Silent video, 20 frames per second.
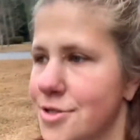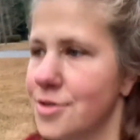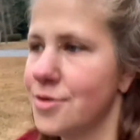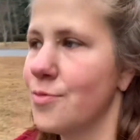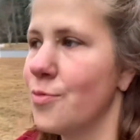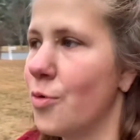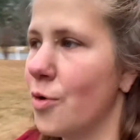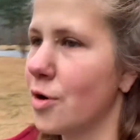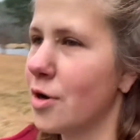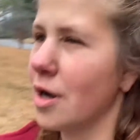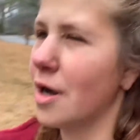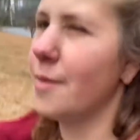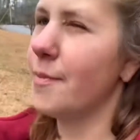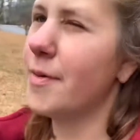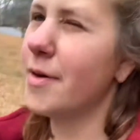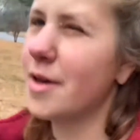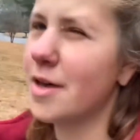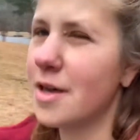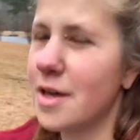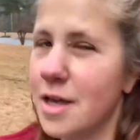Woke up a
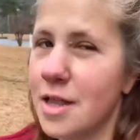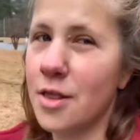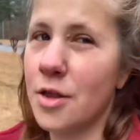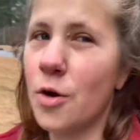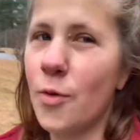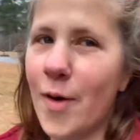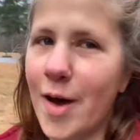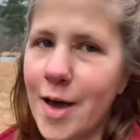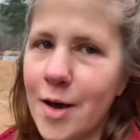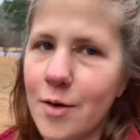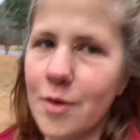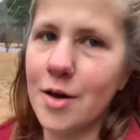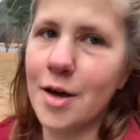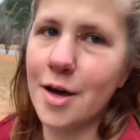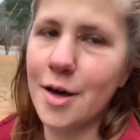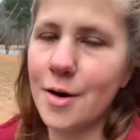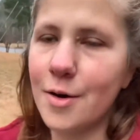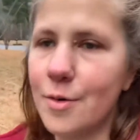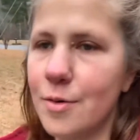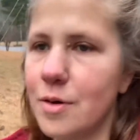little while
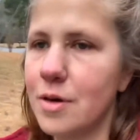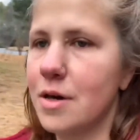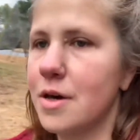ago.